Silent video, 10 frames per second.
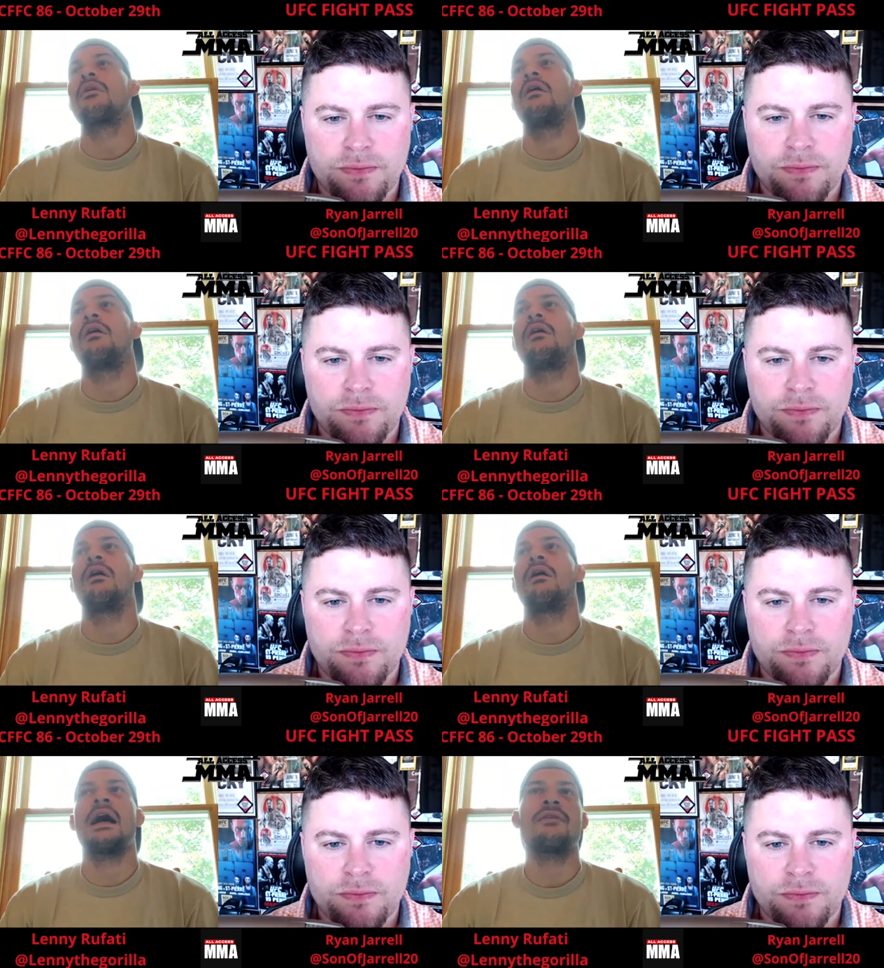Speaker 1: Uh,
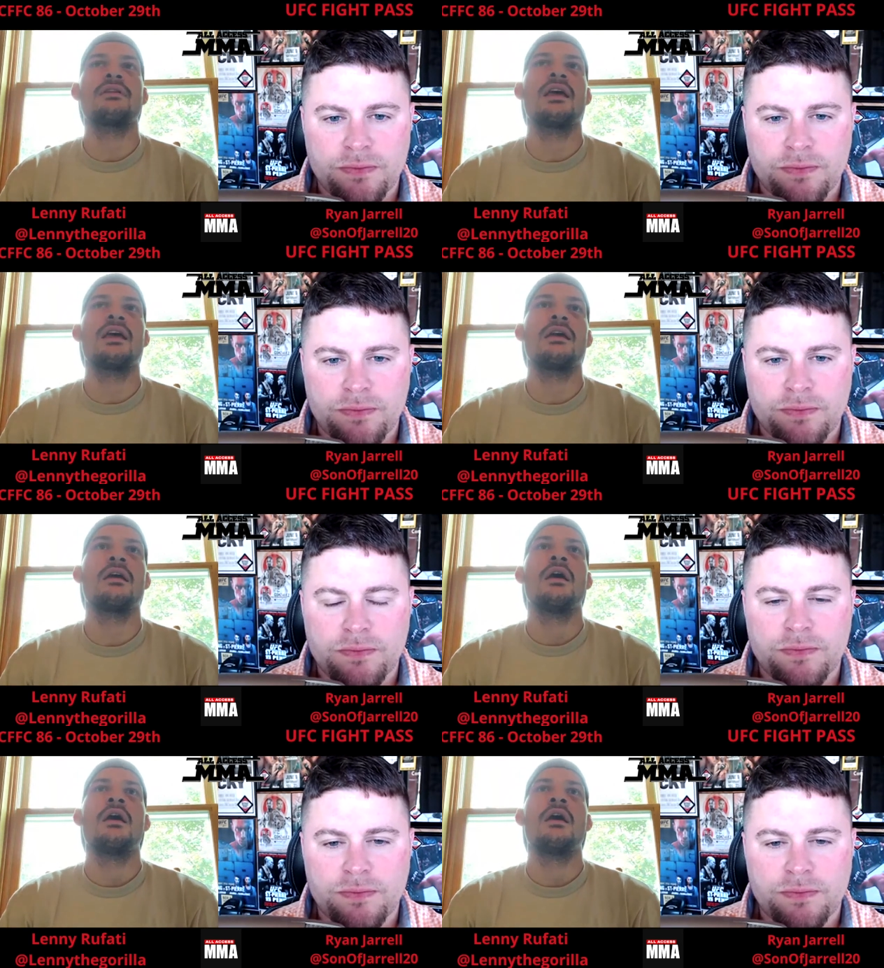I have to take
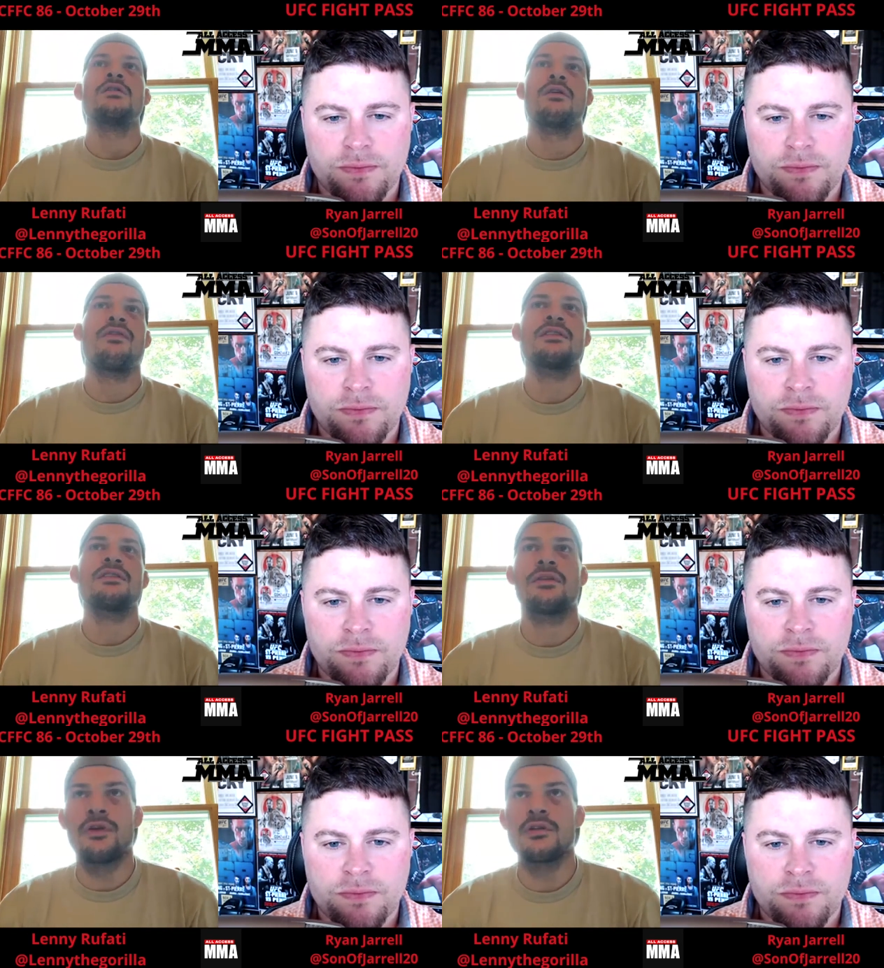so the
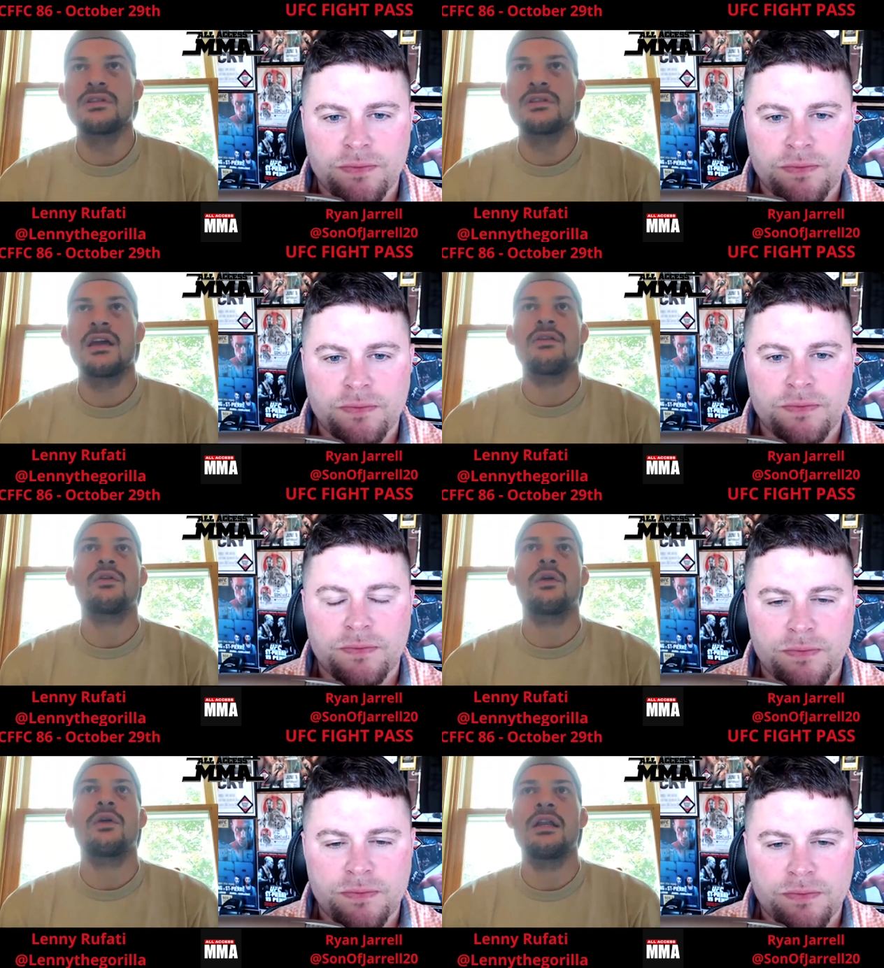fight's a Thursday, the
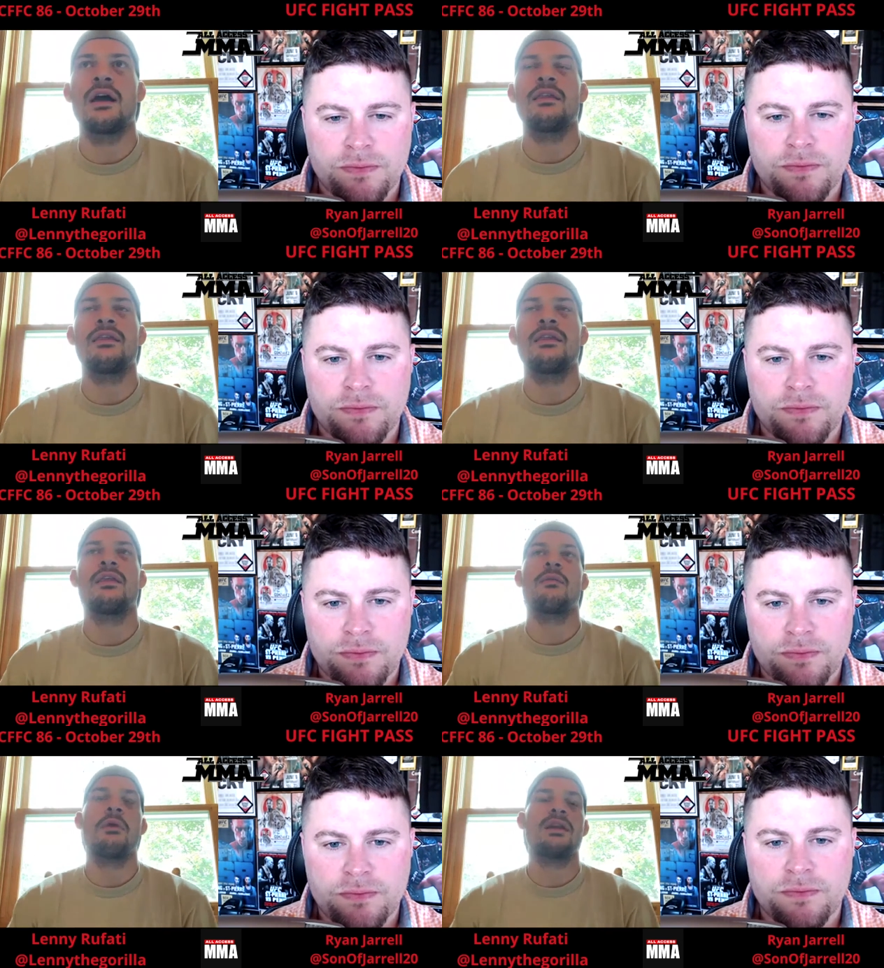29th,
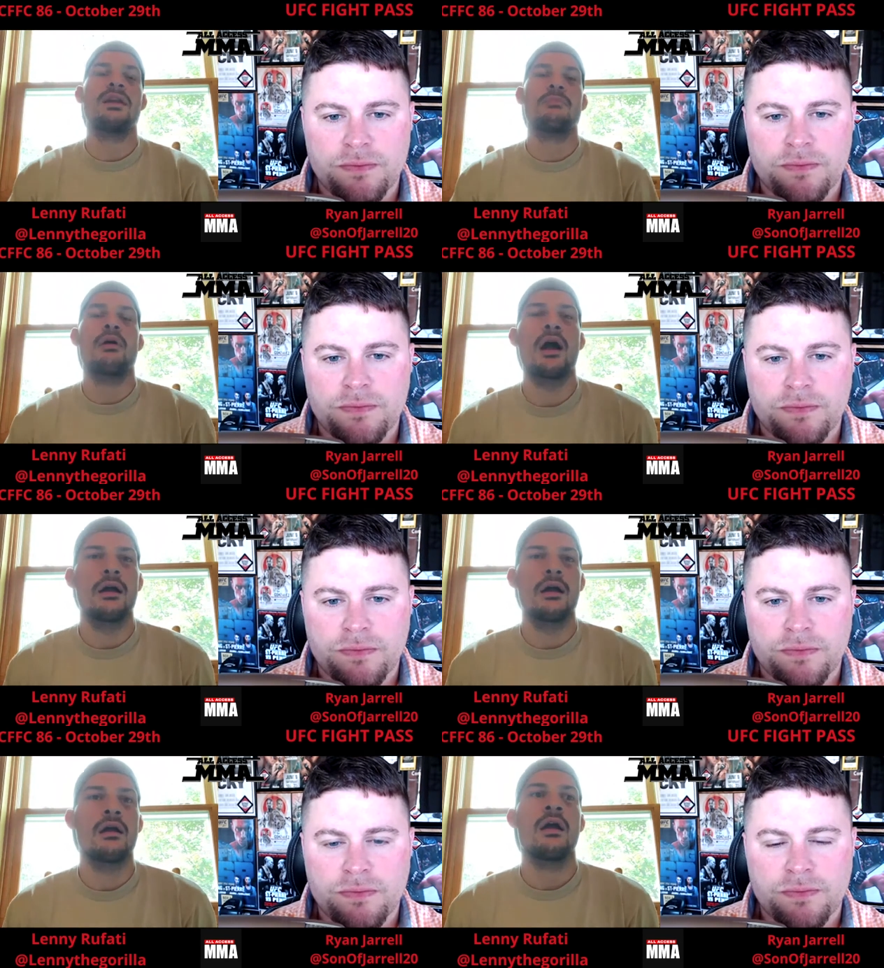the Monday
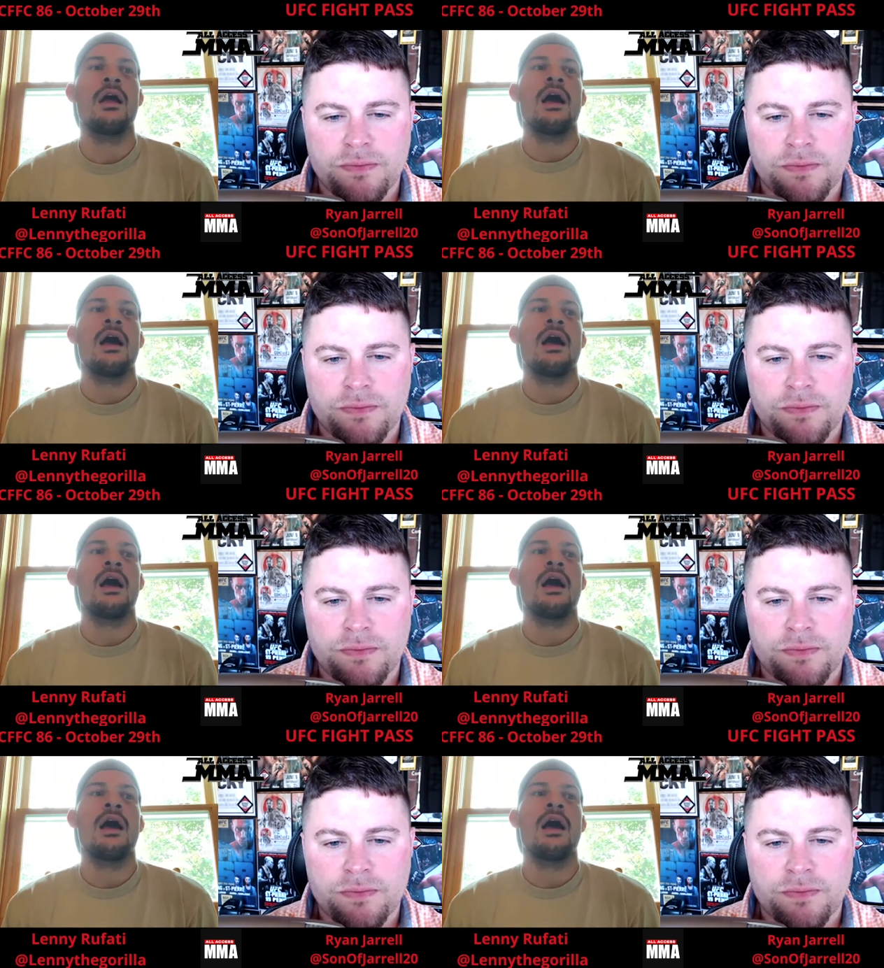prior.